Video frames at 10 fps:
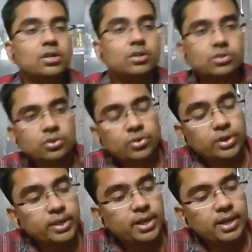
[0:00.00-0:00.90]
So
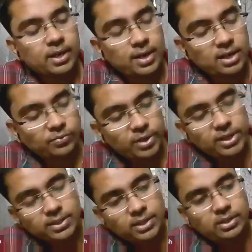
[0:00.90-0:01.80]
here, as we
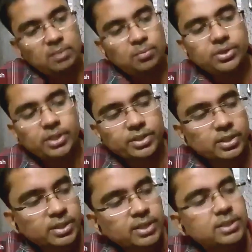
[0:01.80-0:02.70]
discussed about section
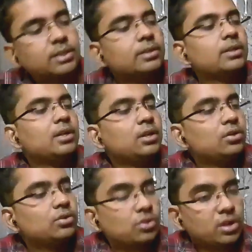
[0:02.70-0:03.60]
6,
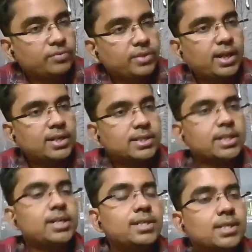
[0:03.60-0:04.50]
so if the
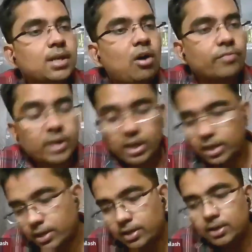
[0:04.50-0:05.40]
consent of
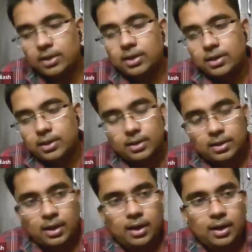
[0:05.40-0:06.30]
a
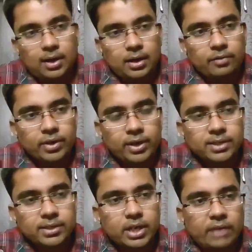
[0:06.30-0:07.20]
if a
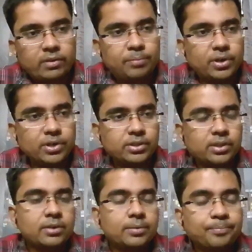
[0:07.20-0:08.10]
consent of a
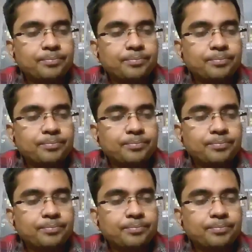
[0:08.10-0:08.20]
person